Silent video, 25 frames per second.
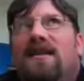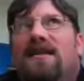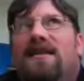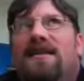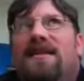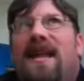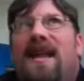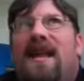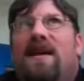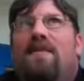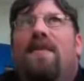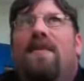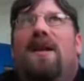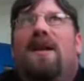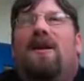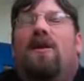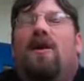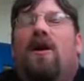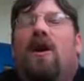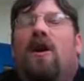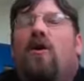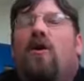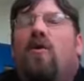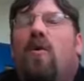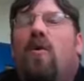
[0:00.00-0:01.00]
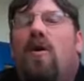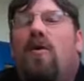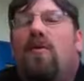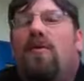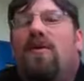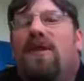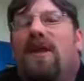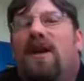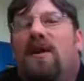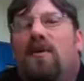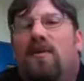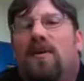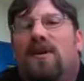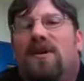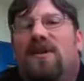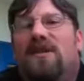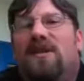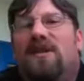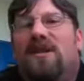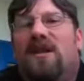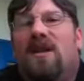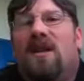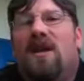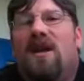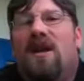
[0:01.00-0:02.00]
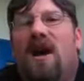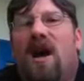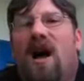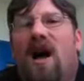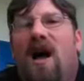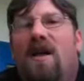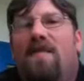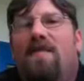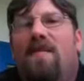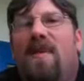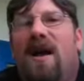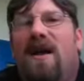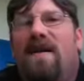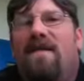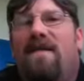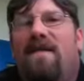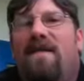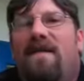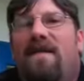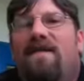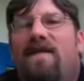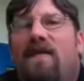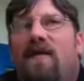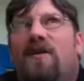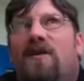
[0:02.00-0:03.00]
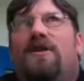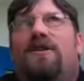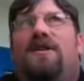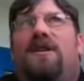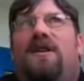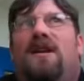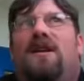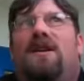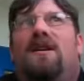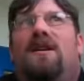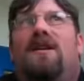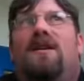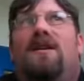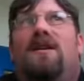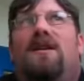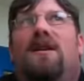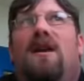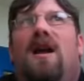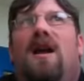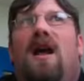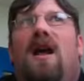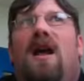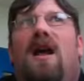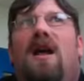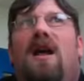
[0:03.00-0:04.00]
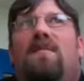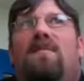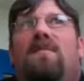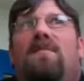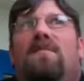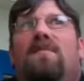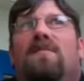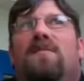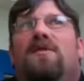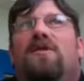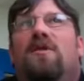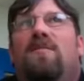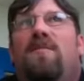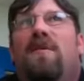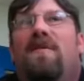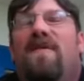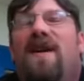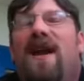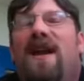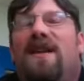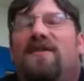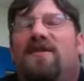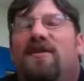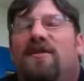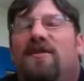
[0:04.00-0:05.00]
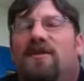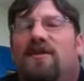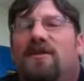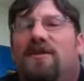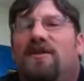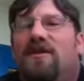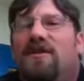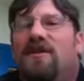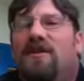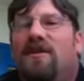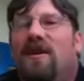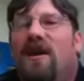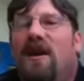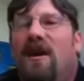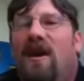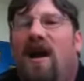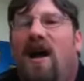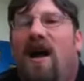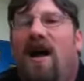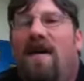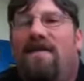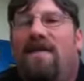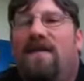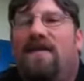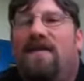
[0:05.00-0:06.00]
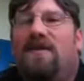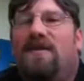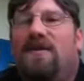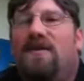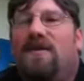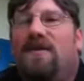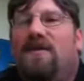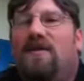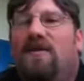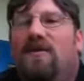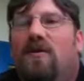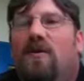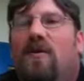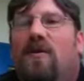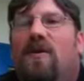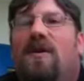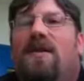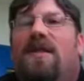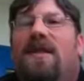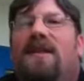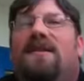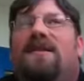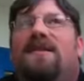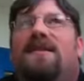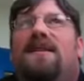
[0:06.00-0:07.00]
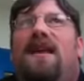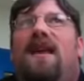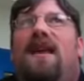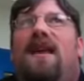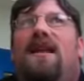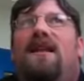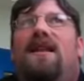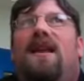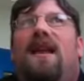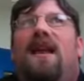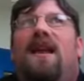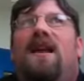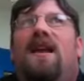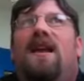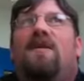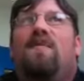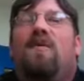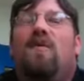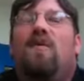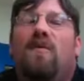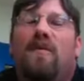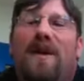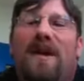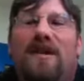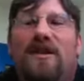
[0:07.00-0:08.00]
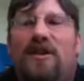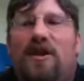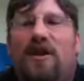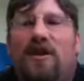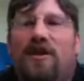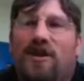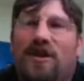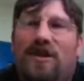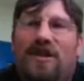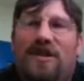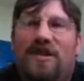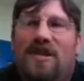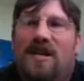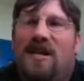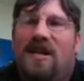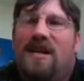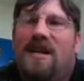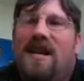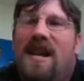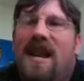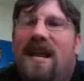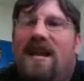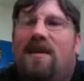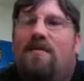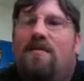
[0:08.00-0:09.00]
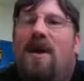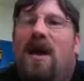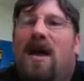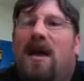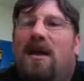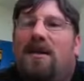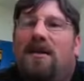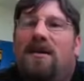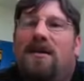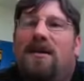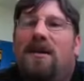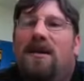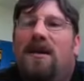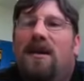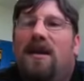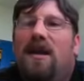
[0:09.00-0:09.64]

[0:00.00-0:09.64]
statement or a quote that was on my first supervisor's office door that said, "Animal research is an enigma."